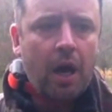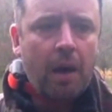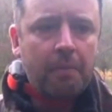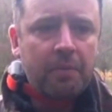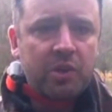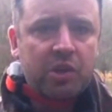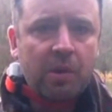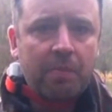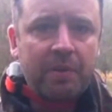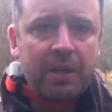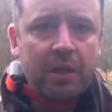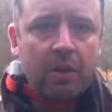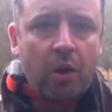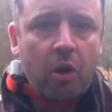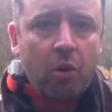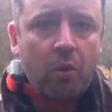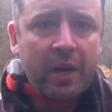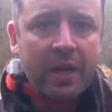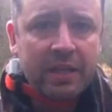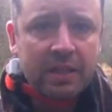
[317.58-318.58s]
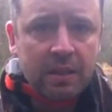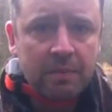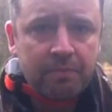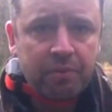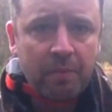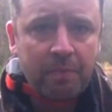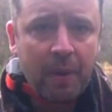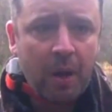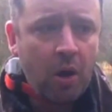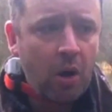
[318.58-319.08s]
somebody who
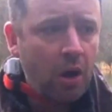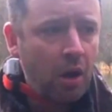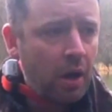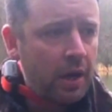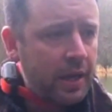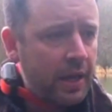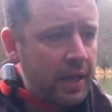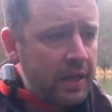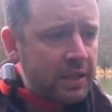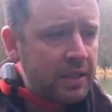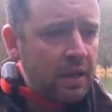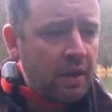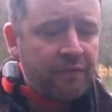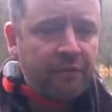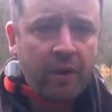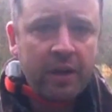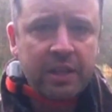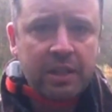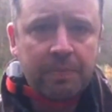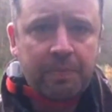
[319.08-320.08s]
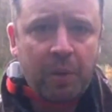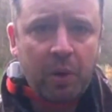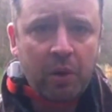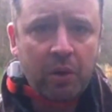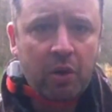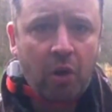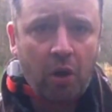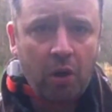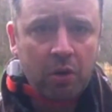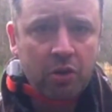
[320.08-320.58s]
isn't afraid to put
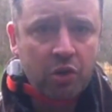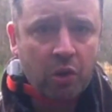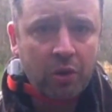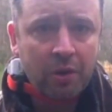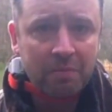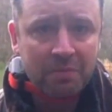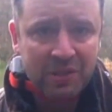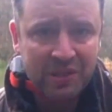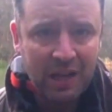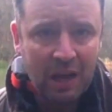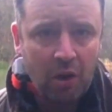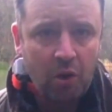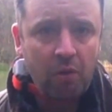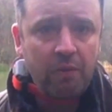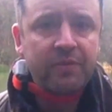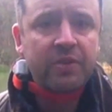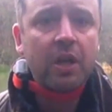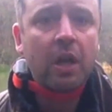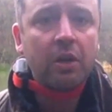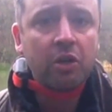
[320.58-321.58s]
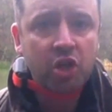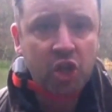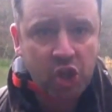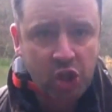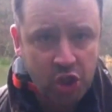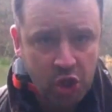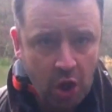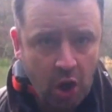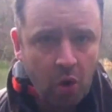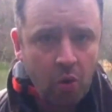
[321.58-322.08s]
collars on themselves and
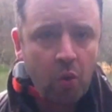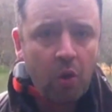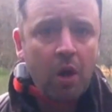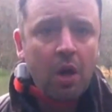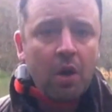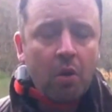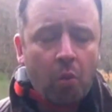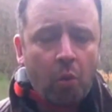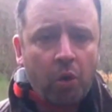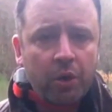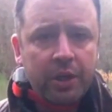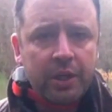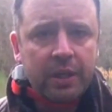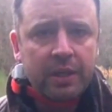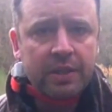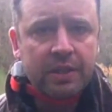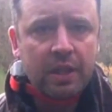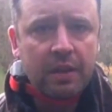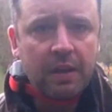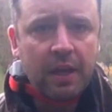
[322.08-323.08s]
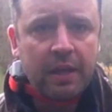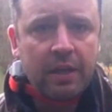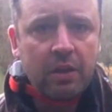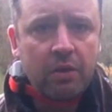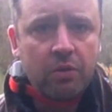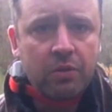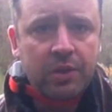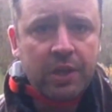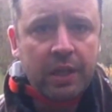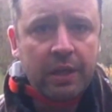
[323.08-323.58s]
show what it is that they're
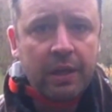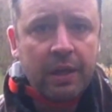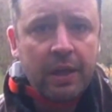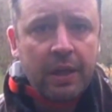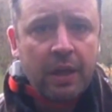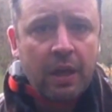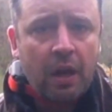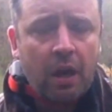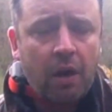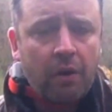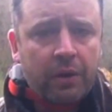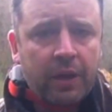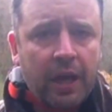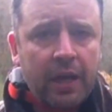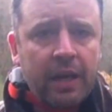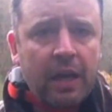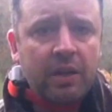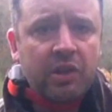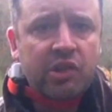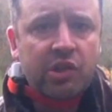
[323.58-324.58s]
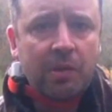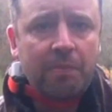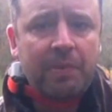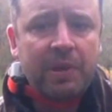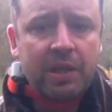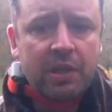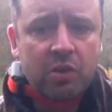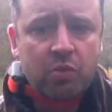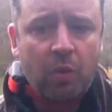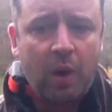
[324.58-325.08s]
using, okay, and
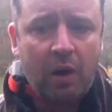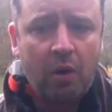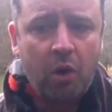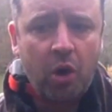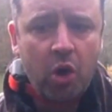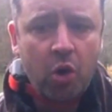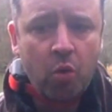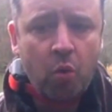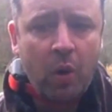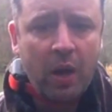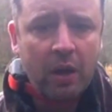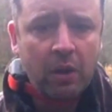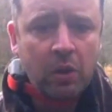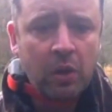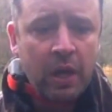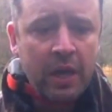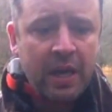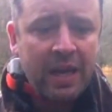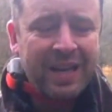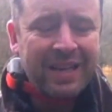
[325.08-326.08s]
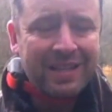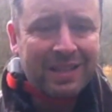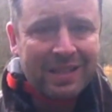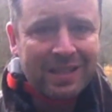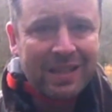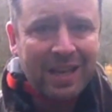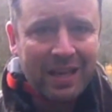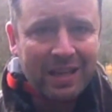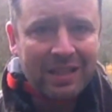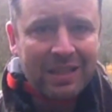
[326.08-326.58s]
somebody as well who will
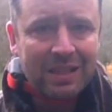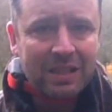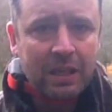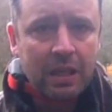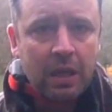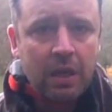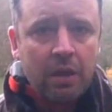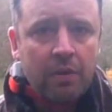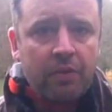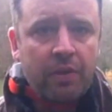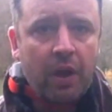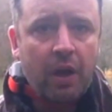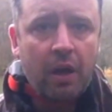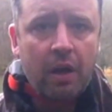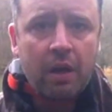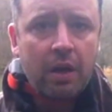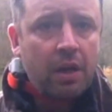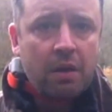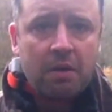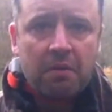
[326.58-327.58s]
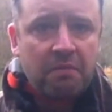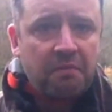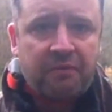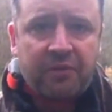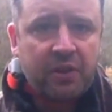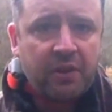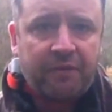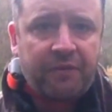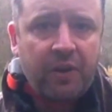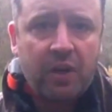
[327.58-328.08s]
insist that for
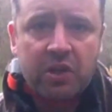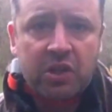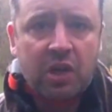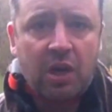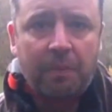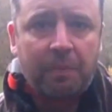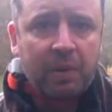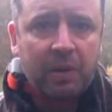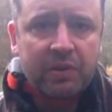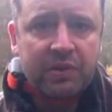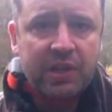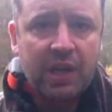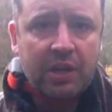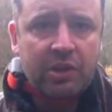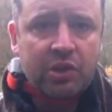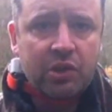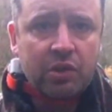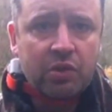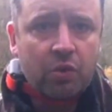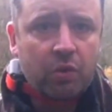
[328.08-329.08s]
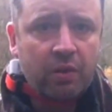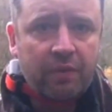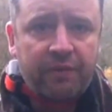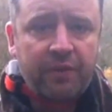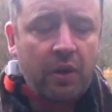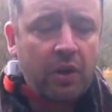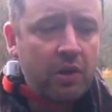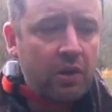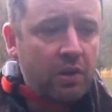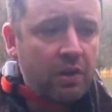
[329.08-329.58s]
the first couple of sessions or the
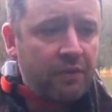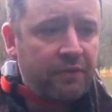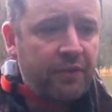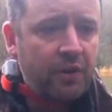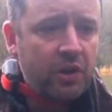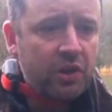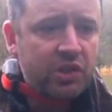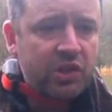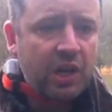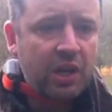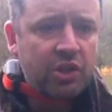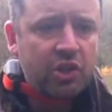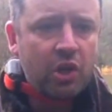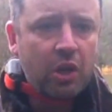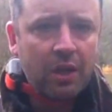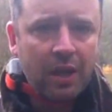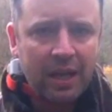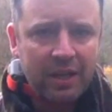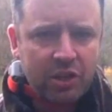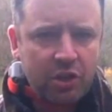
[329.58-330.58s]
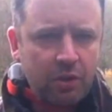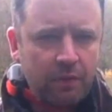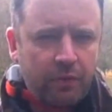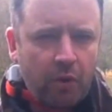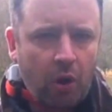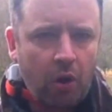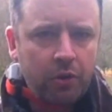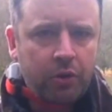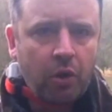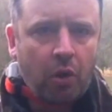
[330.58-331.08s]
first session, unless you've
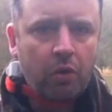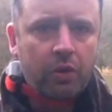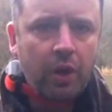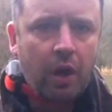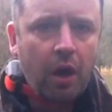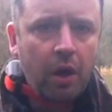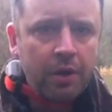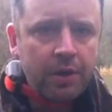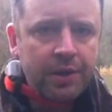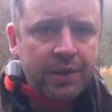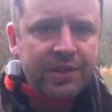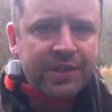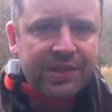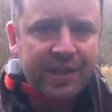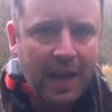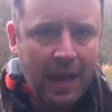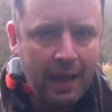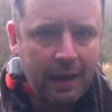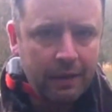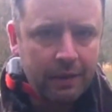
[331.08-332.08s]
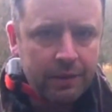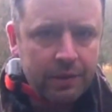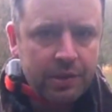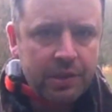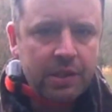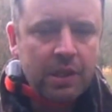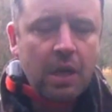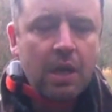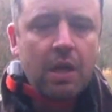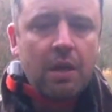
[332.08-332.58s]
got a dog that
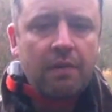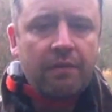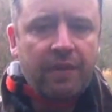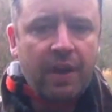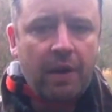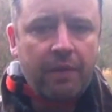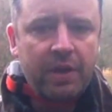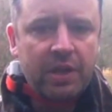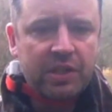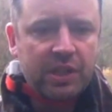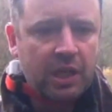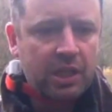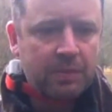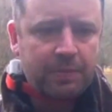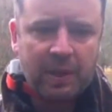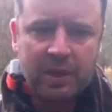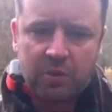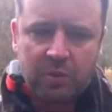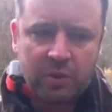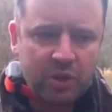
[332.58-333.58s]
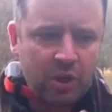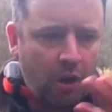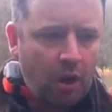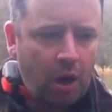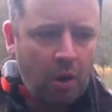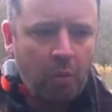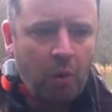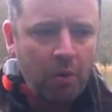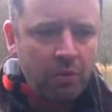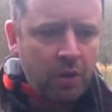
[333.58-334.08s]
understands various aspects, which I
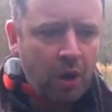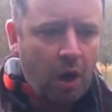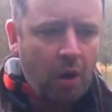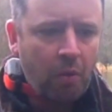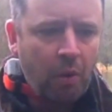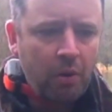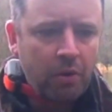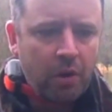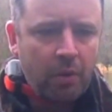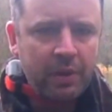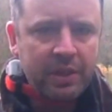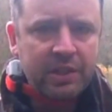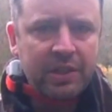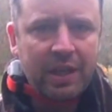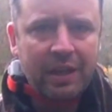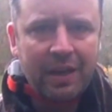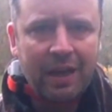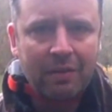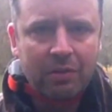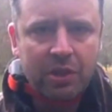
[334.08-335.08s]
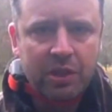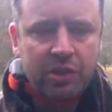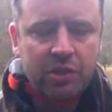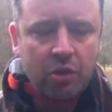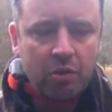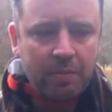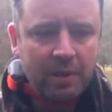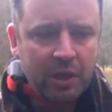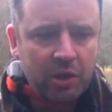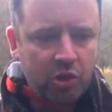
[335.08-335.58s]
won't go into that now because it's
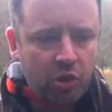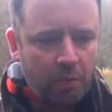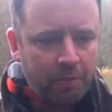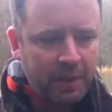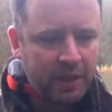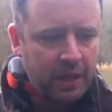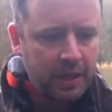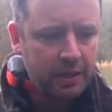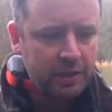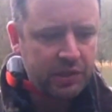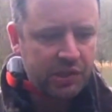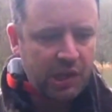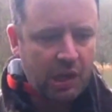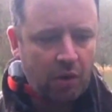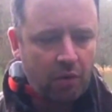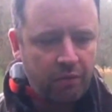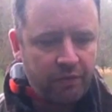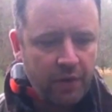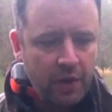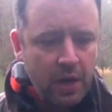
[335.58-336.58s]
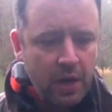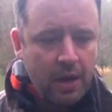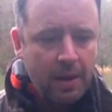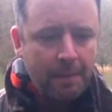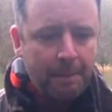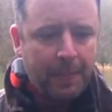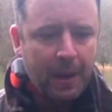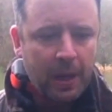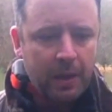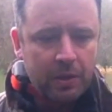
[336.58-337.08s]
too big a topic in itself,
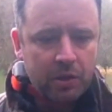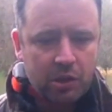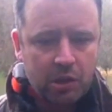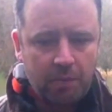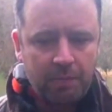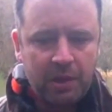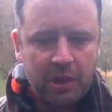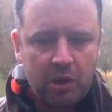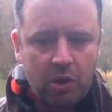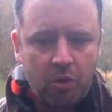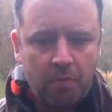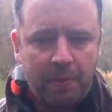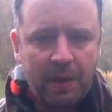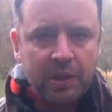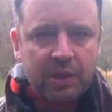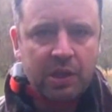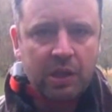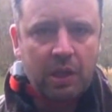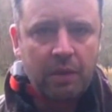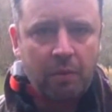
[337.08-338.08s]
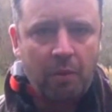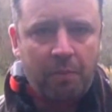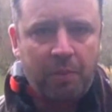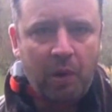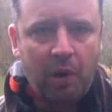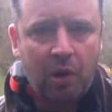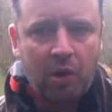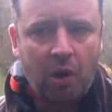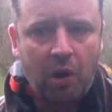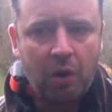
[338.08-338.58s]
but somebody who basically will
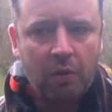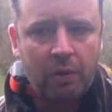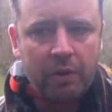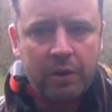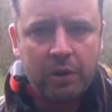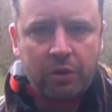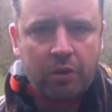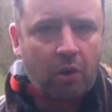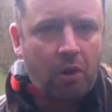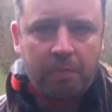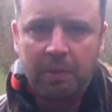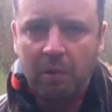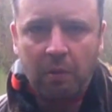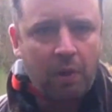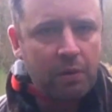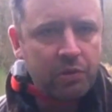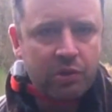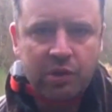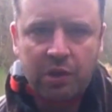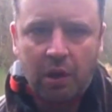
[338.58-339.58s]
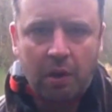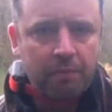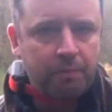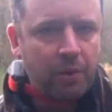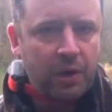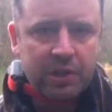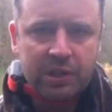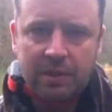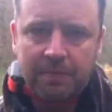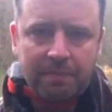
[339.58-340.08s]
put a collar on your dog but won't start
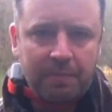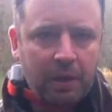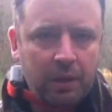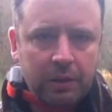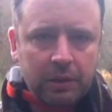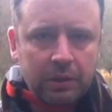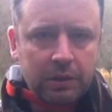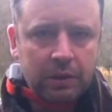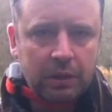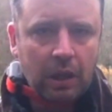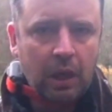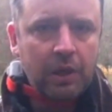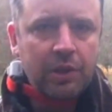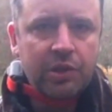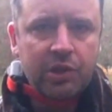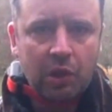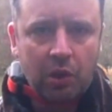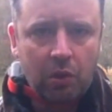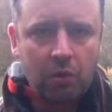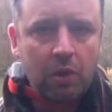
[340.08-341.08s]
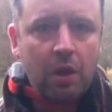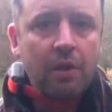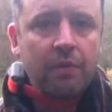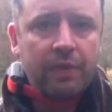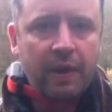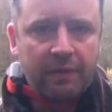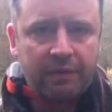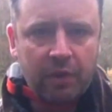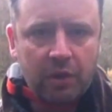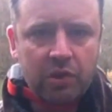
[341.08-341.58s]
pressing buttons until
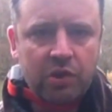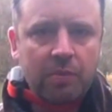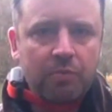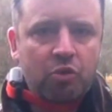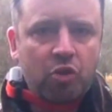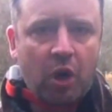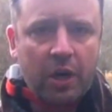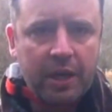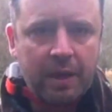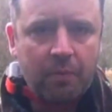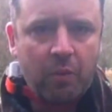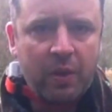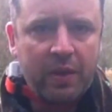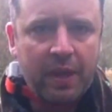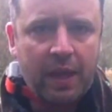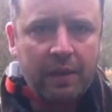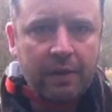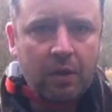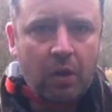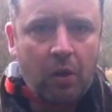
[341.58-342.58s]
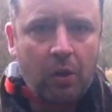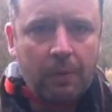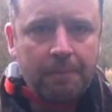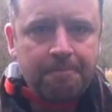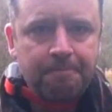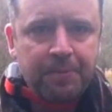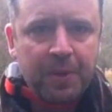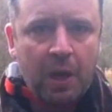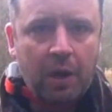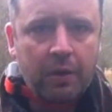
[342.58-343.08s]
they've done some training with that dog.
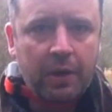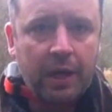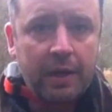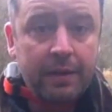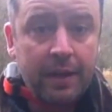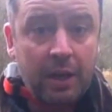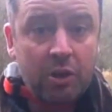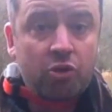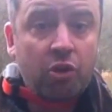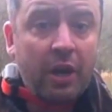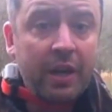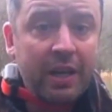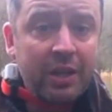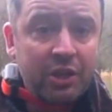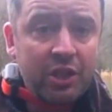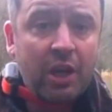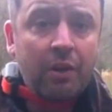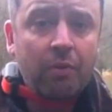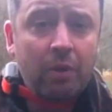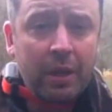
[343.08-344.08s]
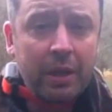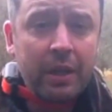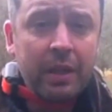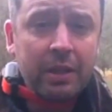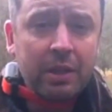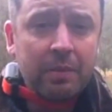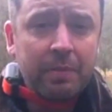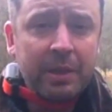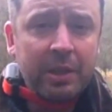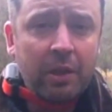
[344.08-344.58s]
Okay, and that training generally
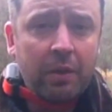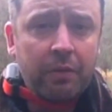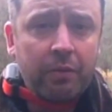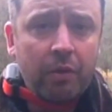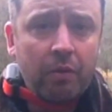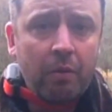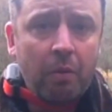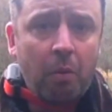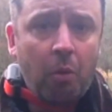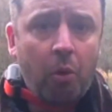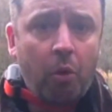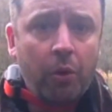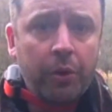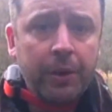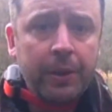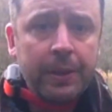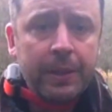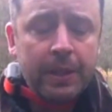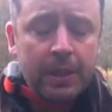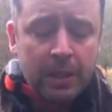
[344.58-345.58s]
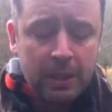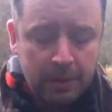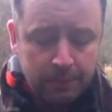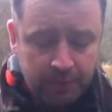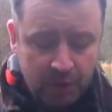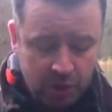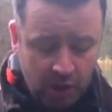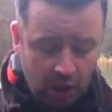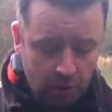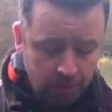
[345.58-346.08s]
needs to be done through reward.
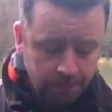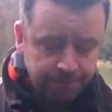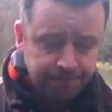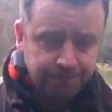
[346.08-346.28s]
So,